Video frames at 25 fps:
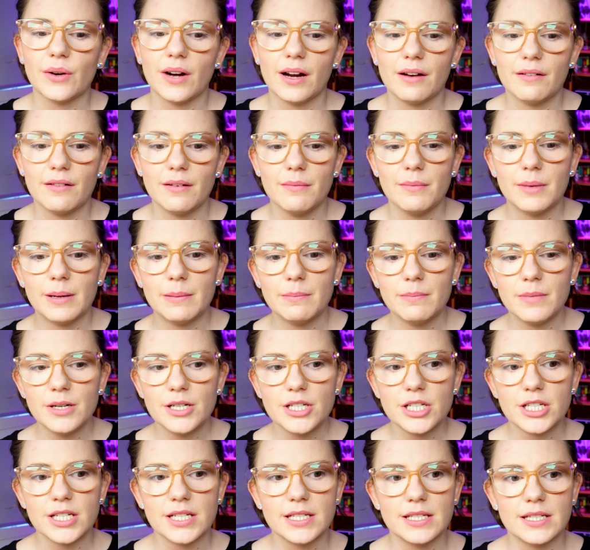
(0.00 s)
I remember
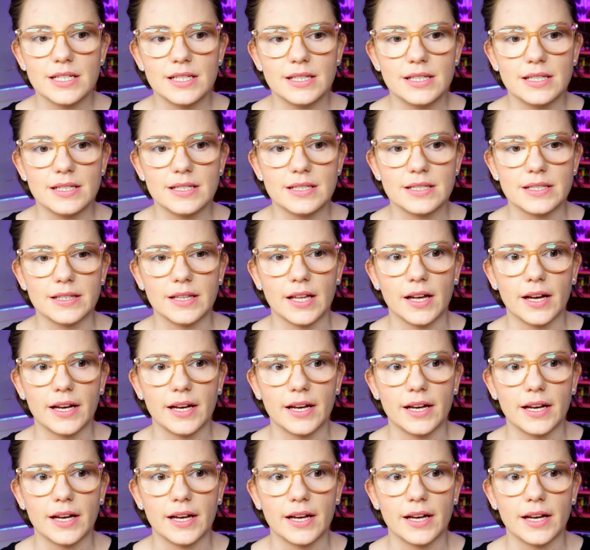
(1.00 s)
she did this